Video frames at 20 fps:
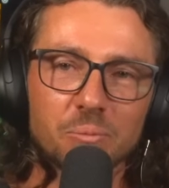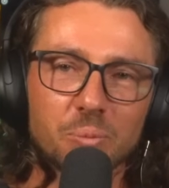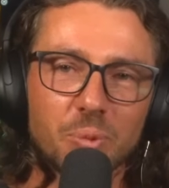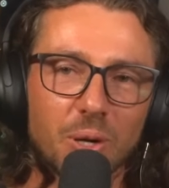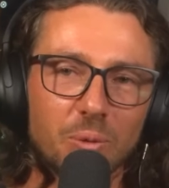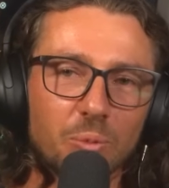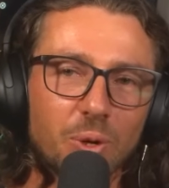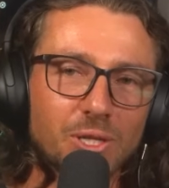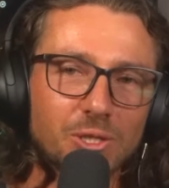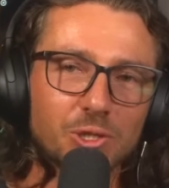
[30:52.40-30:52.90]

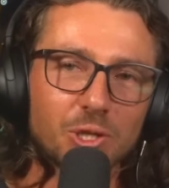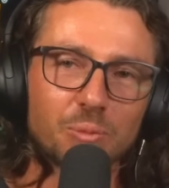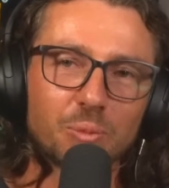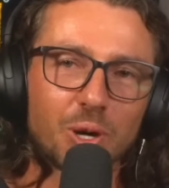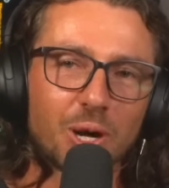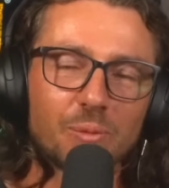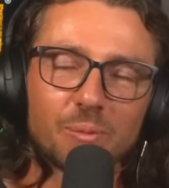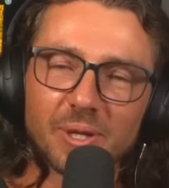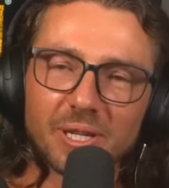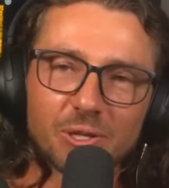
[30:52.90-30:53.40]
But once I
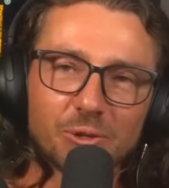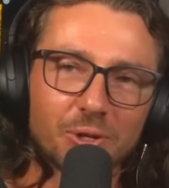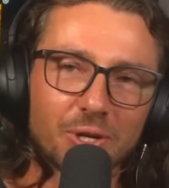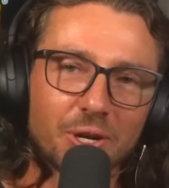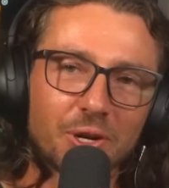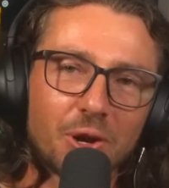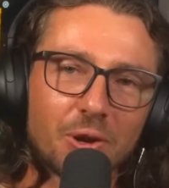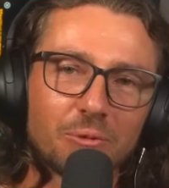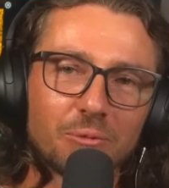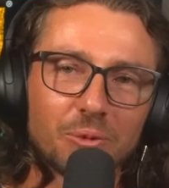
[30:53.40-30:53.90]
buy Bitcoin,
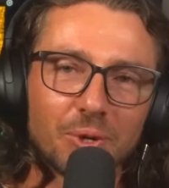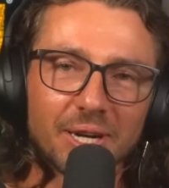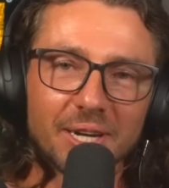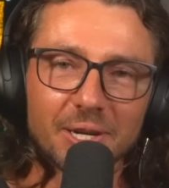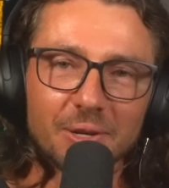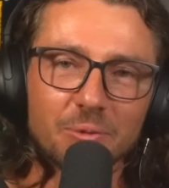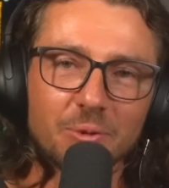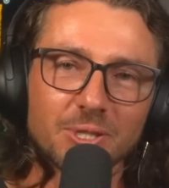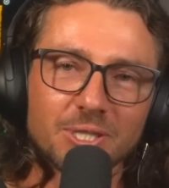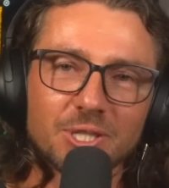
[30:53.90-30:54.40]
I don't
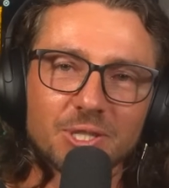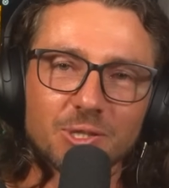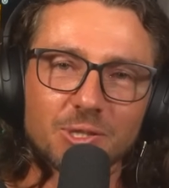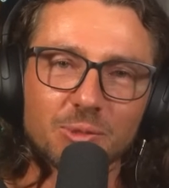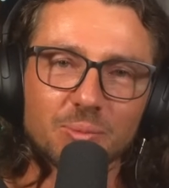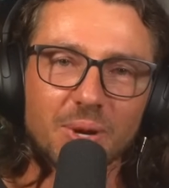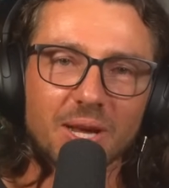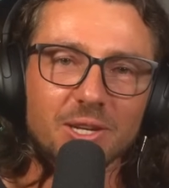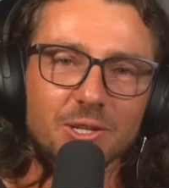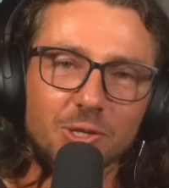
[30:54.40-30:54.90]
really want to
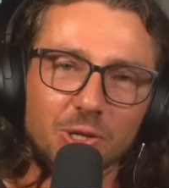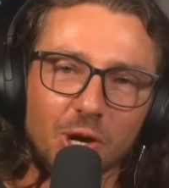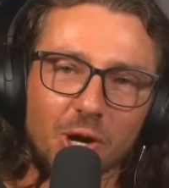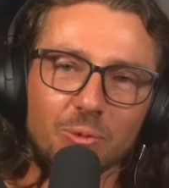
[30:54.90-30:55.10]
spend it.